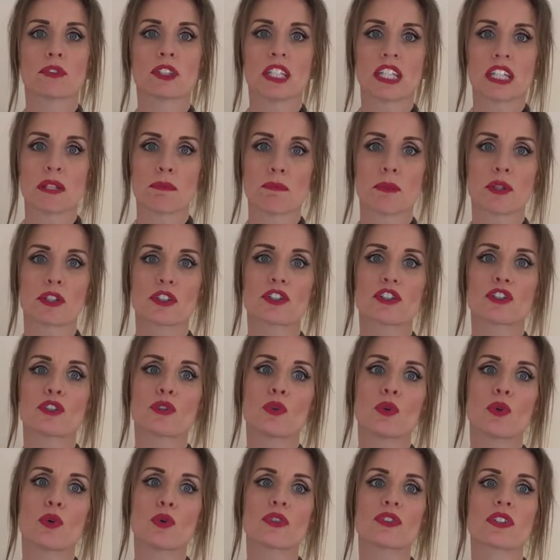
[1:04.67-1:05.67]
team must
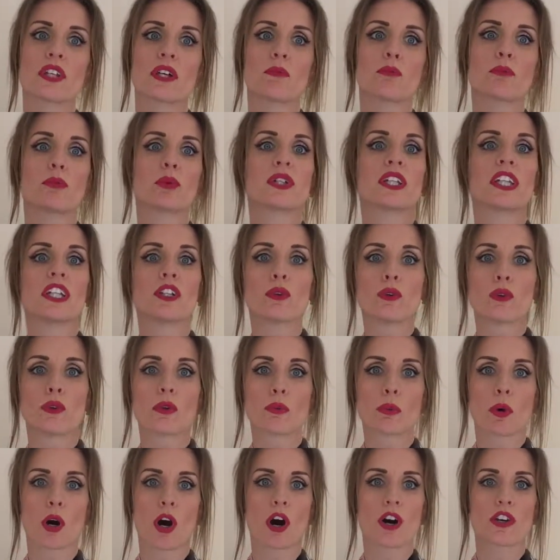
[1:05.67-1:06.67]
source and bring in all the
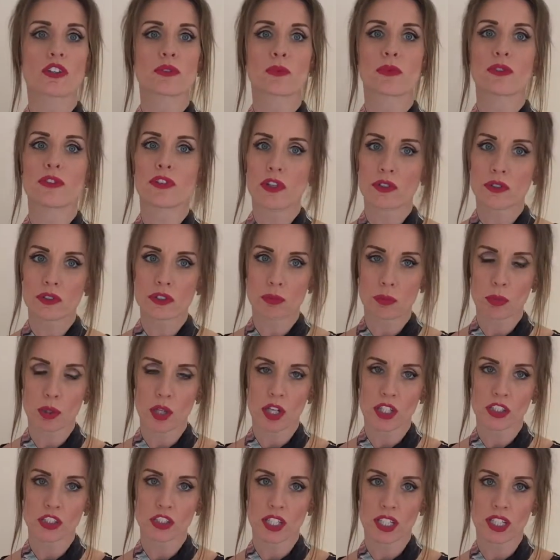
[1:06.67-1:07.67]
parts with no
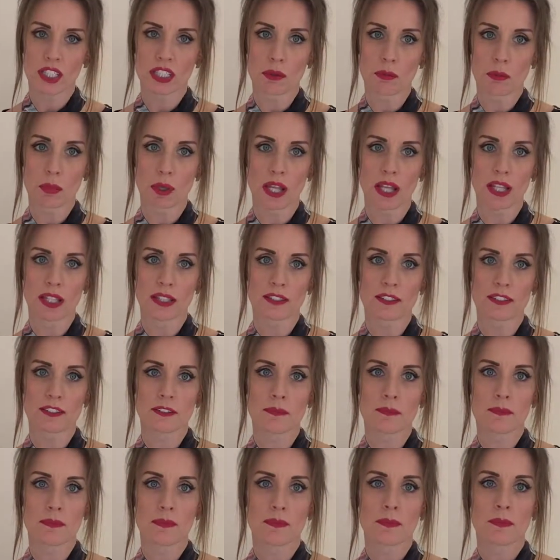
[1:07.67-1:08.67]
supply chain in place.
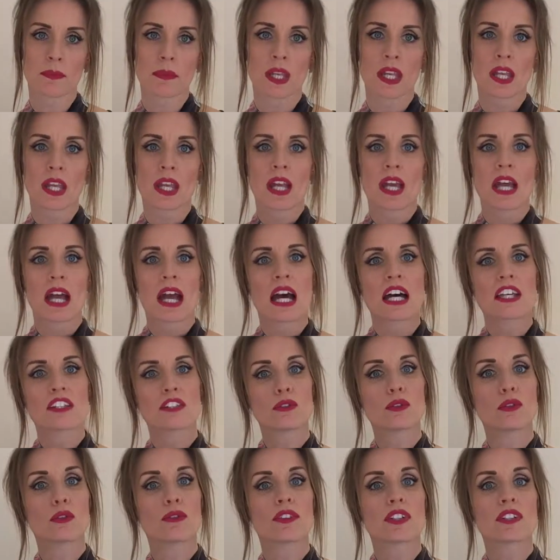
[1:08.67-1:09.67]
As
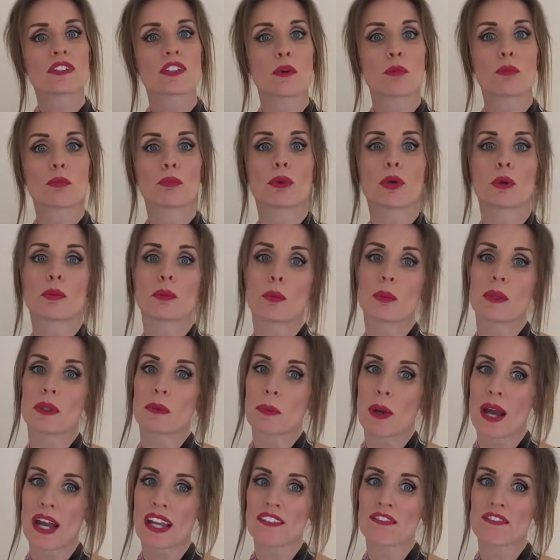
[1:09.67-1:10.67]
all of us are probably
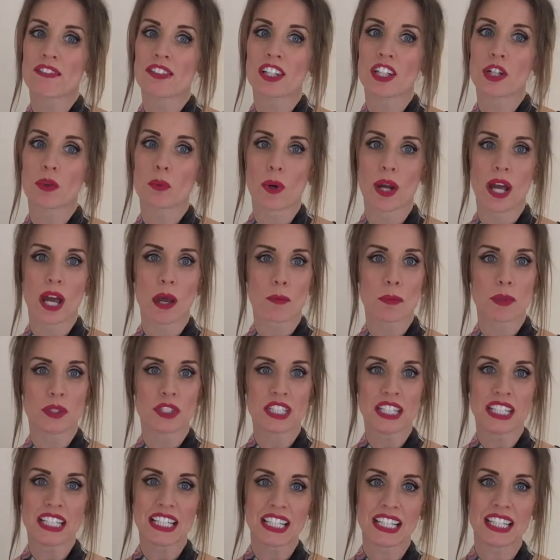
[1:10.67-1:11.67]
painfully aware,
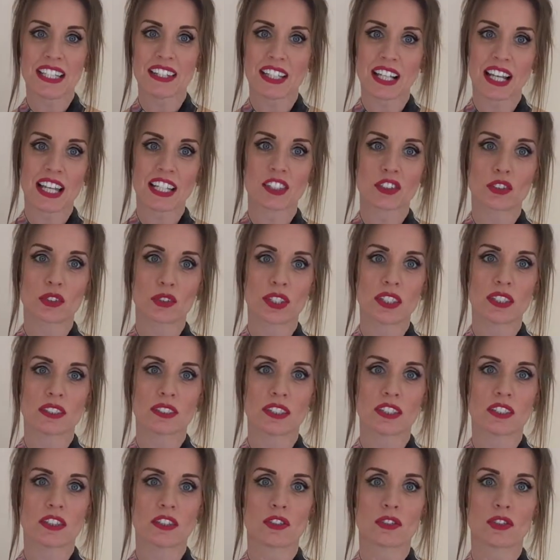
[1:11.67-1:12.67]
particularly in the electronics
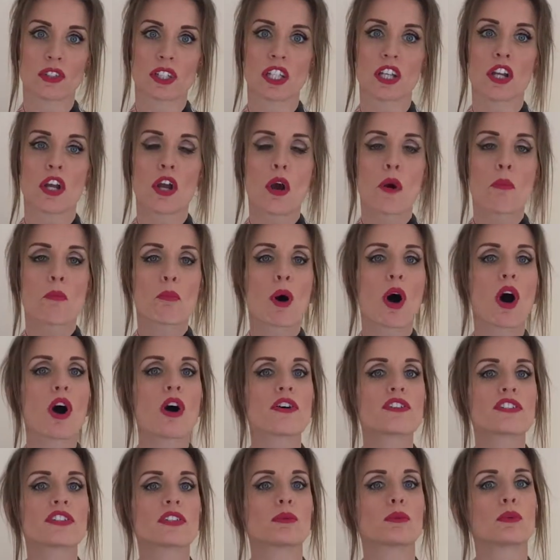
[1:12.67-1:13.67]
industry,
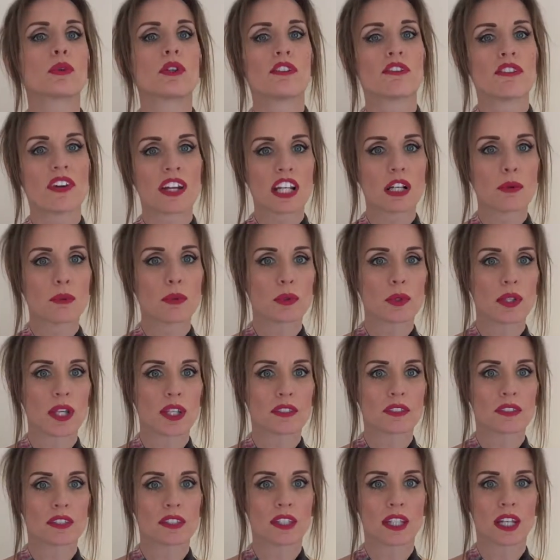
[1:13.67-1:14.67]
parts that were available
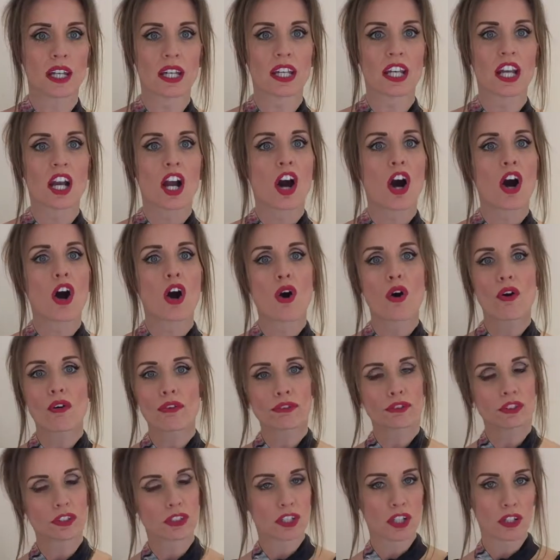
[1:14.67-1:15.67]
yesterday are
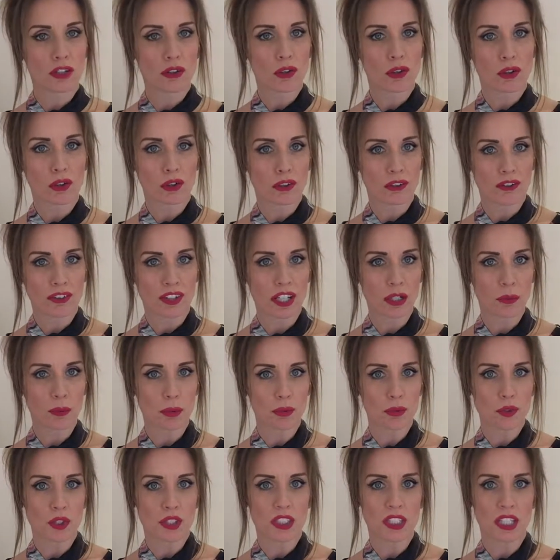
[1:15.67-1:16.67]
often no longer
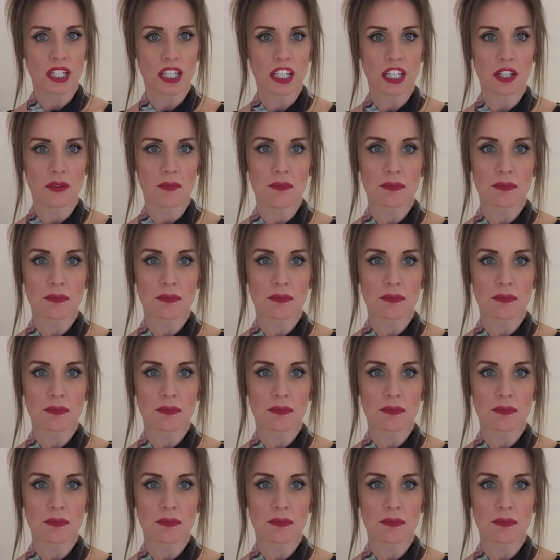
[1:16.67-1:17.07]
available today.